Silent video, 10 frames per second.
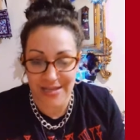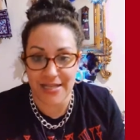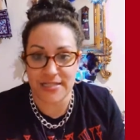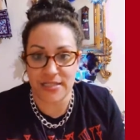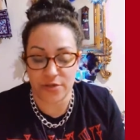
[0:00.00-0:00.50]

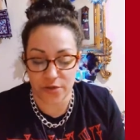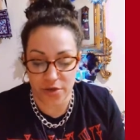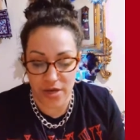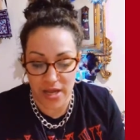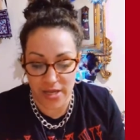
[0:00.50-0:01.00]
it's
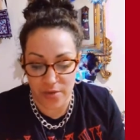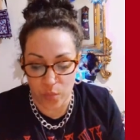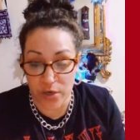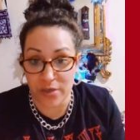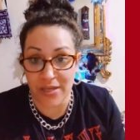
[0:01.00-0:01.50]
either in
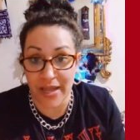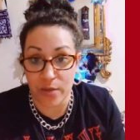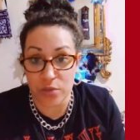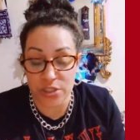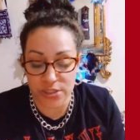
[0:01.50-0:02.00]
weird
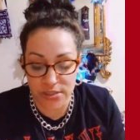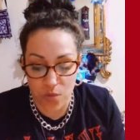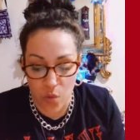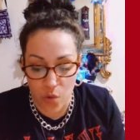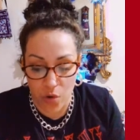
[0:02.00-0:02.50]
languages
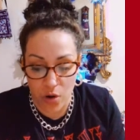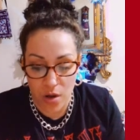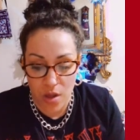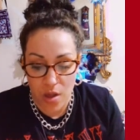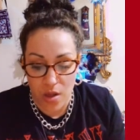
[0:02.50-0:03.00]
or
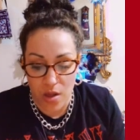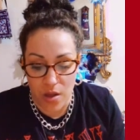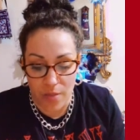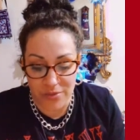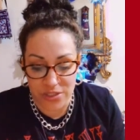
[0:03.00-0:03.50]

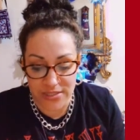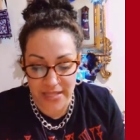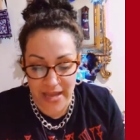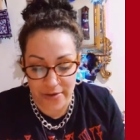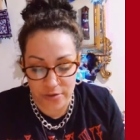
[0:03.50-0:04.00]
um, just the
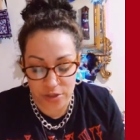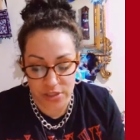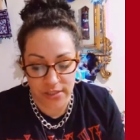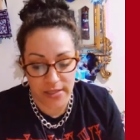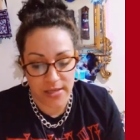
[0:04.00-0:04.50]

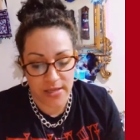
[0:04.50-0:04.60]
energy.